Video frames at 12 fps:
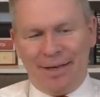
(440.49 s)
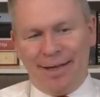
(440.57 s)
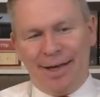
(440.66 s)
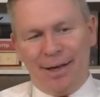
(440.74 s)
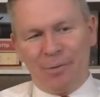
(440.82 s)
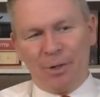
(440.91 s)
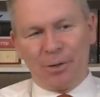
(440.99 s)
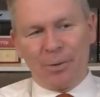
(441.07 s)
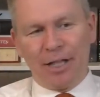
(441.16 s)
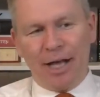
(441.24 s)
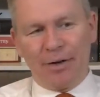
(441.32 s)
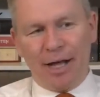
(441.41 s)
uh, with or
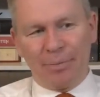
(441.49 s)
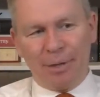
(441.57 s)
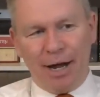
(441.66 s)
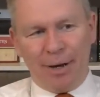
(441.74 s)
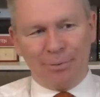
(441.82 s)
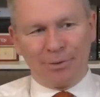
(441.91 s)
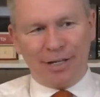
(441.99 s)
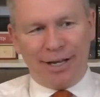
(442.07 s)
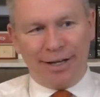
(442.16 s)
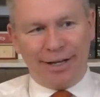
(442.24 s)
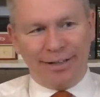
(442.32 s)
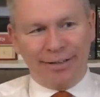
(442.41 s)
without Abraham's
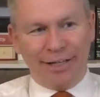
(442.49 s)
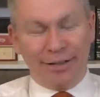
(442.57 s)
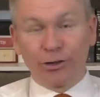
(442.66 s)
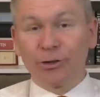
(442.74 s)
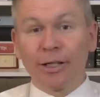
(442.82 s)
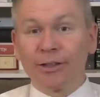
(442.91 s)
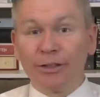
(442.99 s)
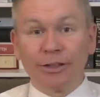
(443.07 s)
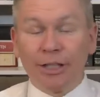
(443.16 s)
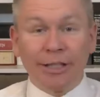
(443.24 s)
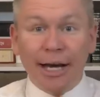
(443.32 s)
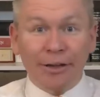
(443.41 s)
uh, in
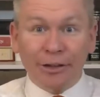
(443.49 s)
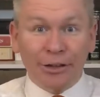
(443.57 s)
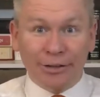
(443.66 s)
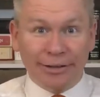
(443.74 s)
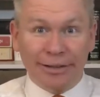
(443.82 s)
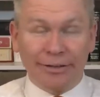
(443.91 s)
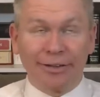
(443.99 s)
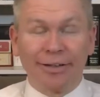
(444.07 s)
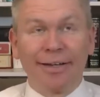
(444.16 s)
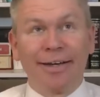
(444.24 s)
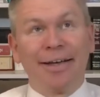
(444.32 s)
instructions on how to cook dinner.